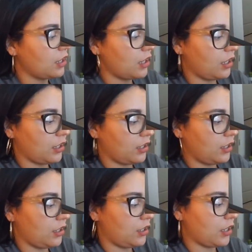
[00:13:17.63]

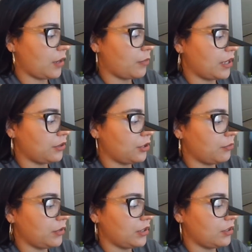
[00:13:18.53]
And I bought
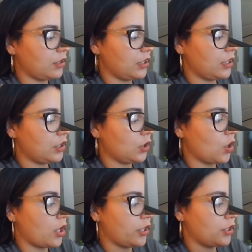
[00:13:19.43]
them in
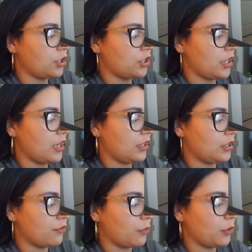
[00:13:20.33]
large, and
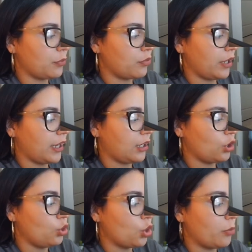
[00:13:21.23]
it's from the
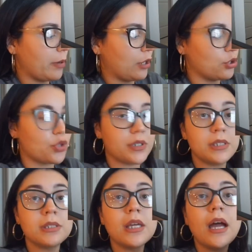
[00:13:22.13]
brand No Boundaries.